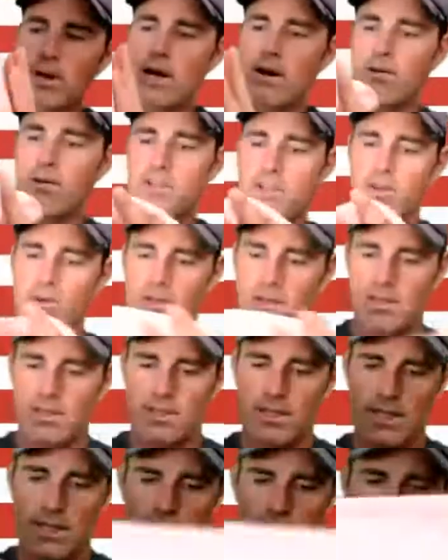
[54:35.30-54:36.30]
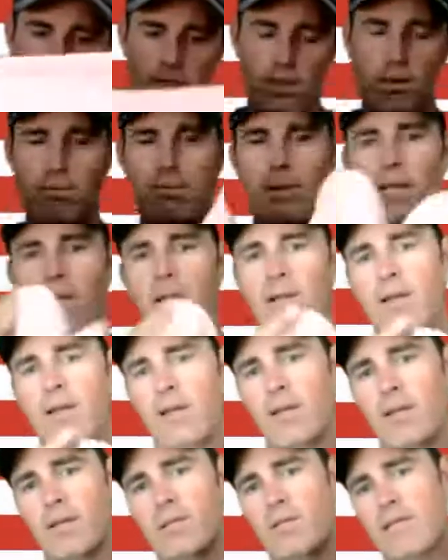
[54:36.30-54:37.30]
how cute is this little pink
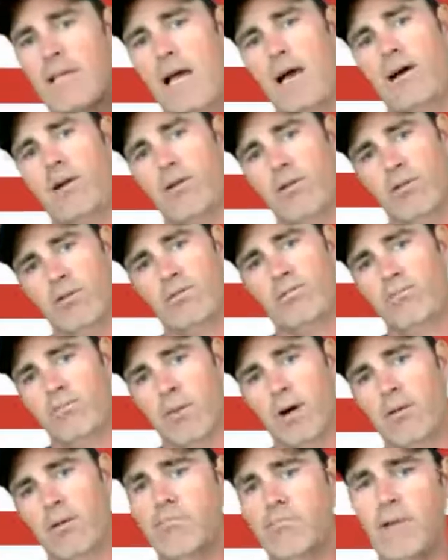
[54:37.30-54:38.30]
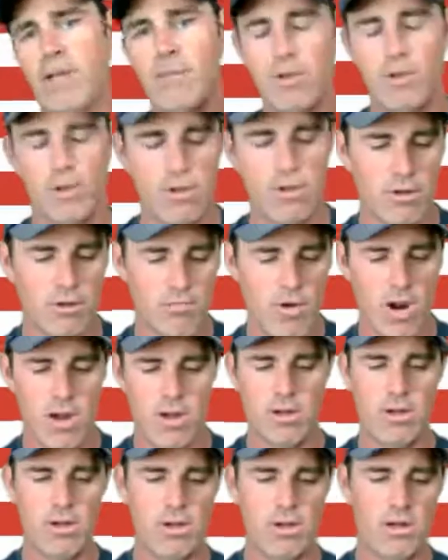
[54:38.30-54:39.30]
towel? I'm baby girl
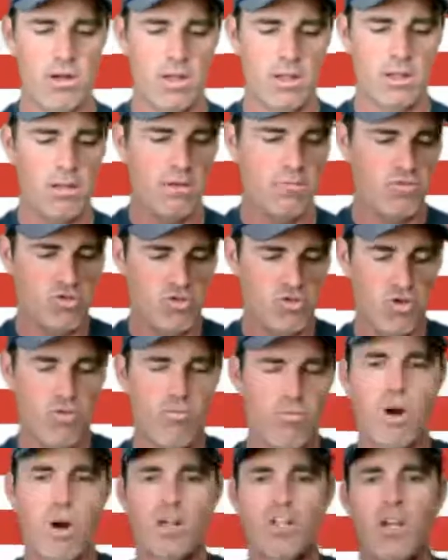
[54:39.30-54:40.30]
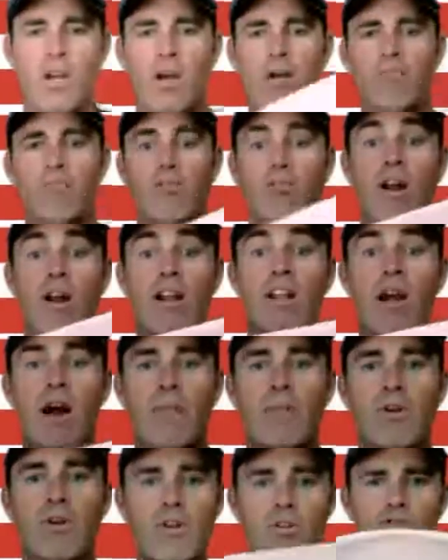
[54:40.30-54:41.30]
right here, and I love her so much. But right now
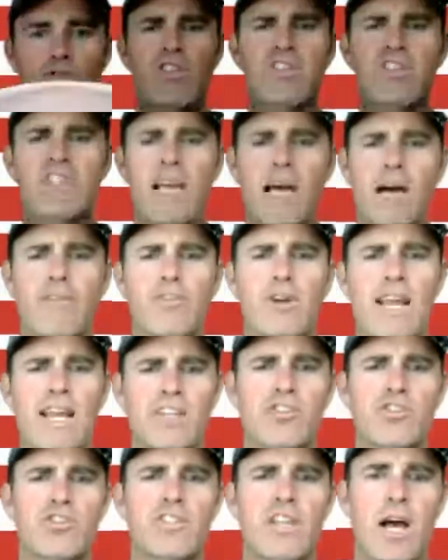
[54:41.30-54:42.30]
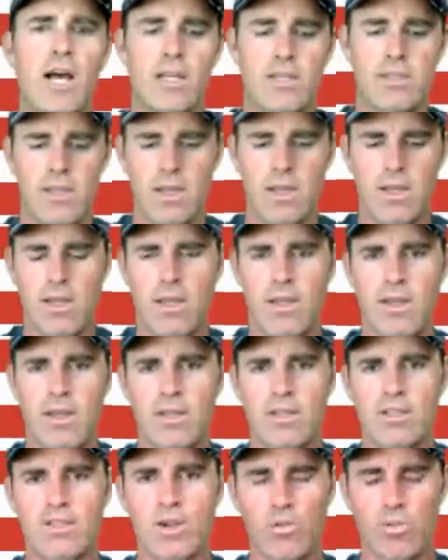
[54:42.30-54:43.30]
I'm going to use this towel for exercise.
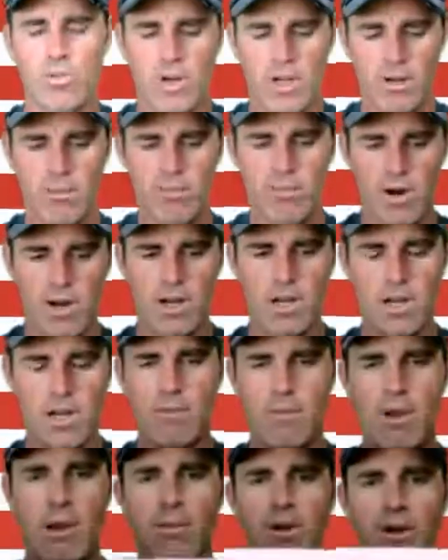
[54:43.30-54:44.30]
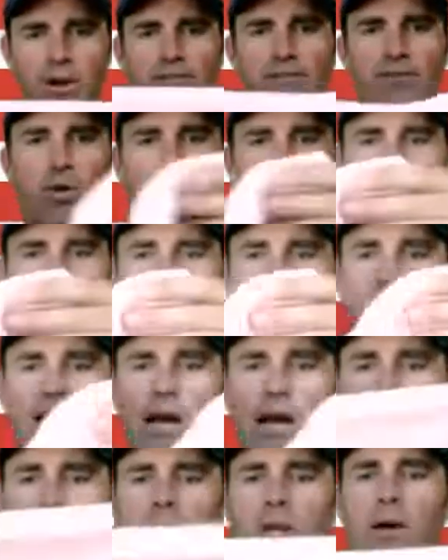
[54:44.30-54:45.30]
And so we're going to bring it up. I'm going to fold this
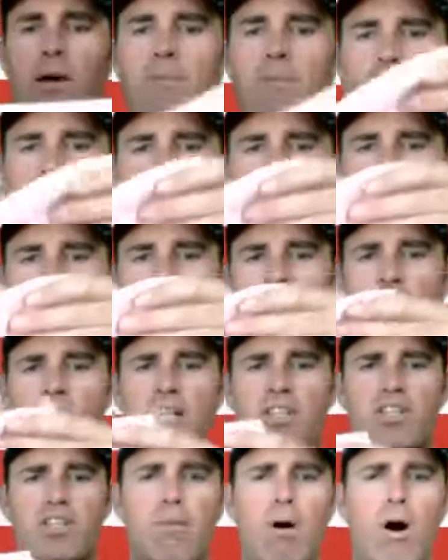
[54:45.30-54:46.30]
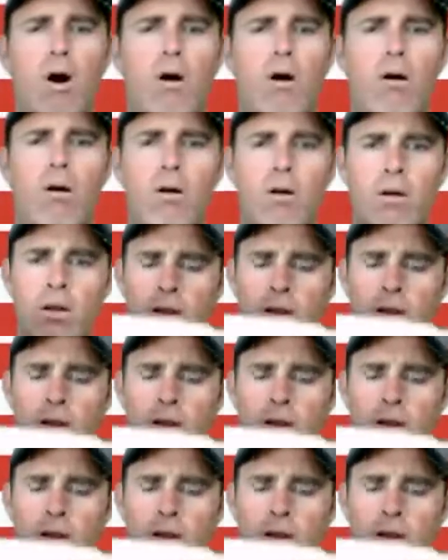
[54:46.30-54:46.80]
towel up and make it kind of small.